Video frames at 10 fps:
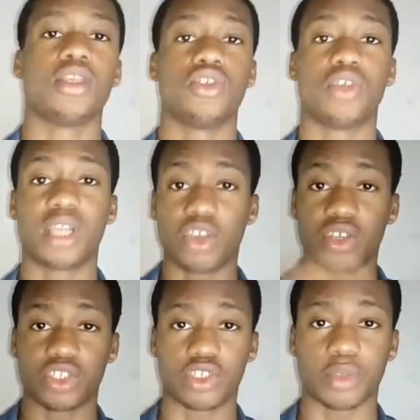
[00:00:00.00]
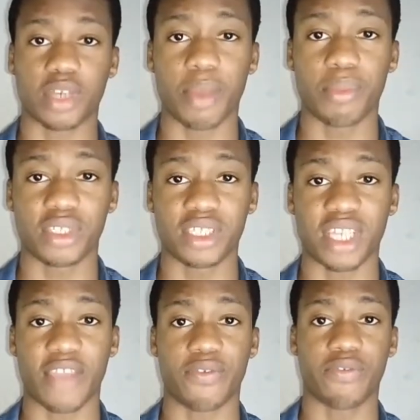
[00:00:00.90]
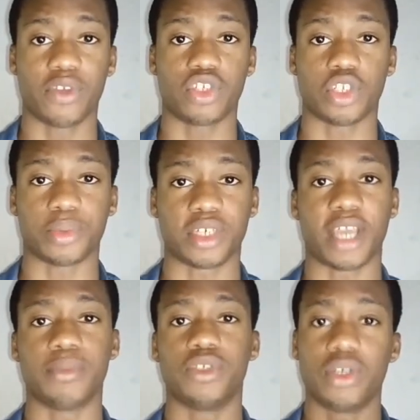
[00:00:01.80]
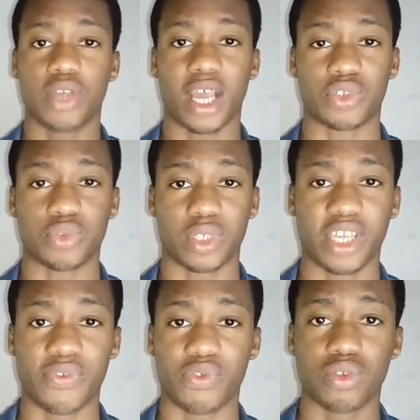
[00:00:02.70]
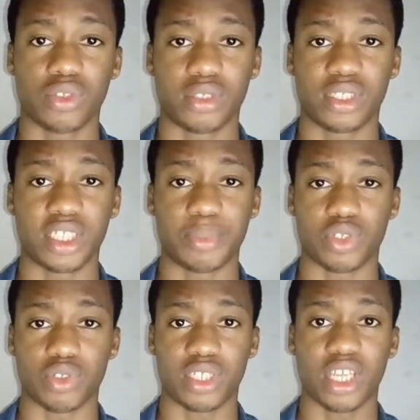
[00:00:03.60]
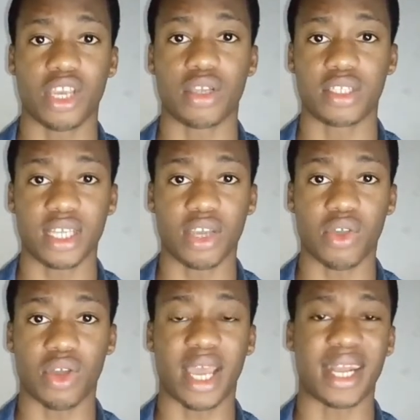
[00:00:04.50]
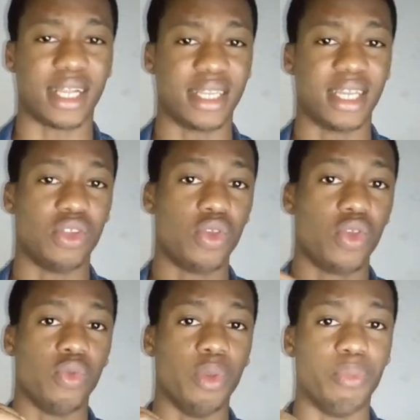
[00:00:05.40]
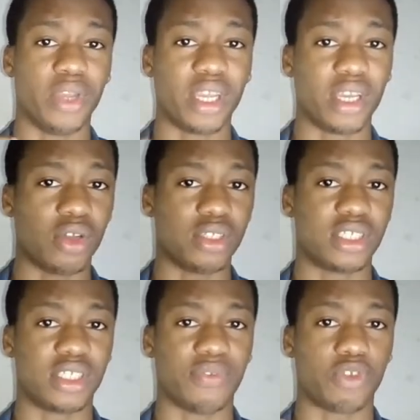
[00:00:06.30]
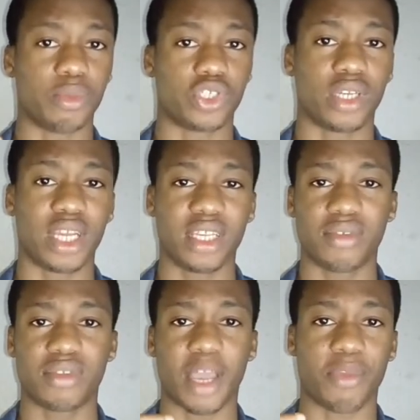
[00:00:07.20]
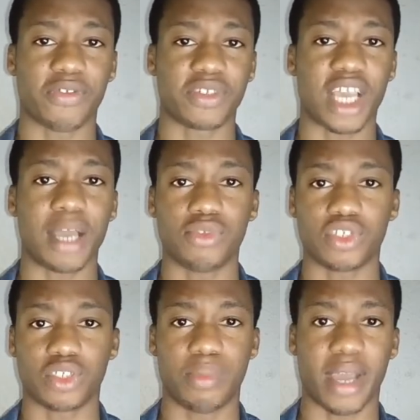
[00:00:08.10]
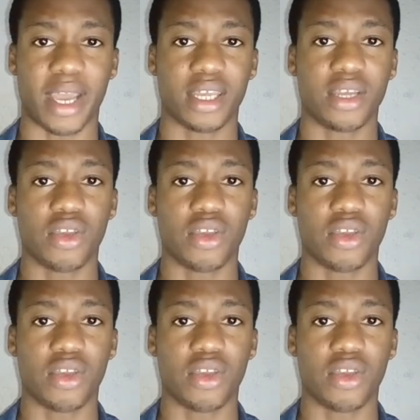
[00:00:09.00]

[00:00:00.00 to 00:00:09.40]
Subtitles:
So click on the subscribe button now if you've not subscribed, as we give you tips to stay online, and then we bring all this information, any type of scam used by